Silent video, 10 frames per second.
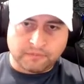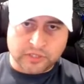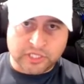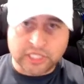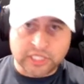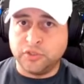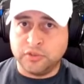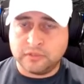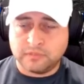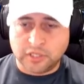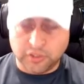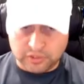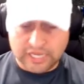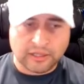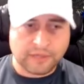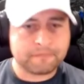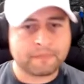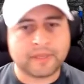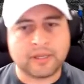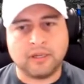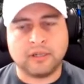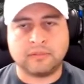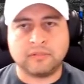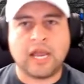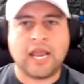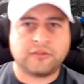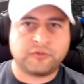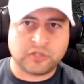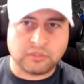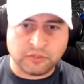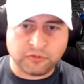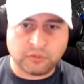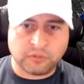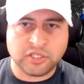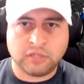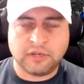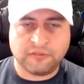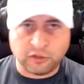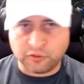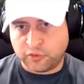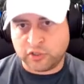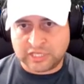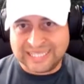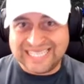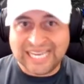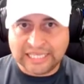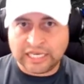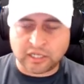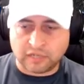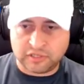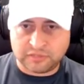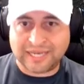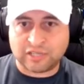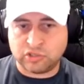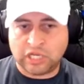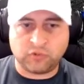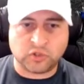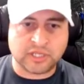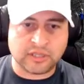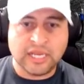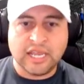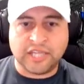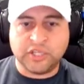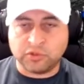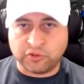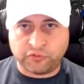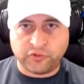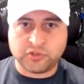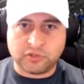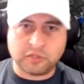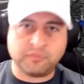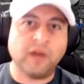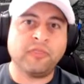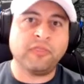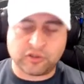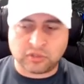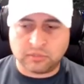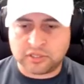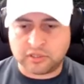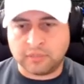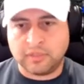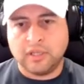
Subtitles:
Just the News, a news outlet. I asked for some information on my very first day that I covered this back on July 14th, and they were the first to respond. Thank you so much to them.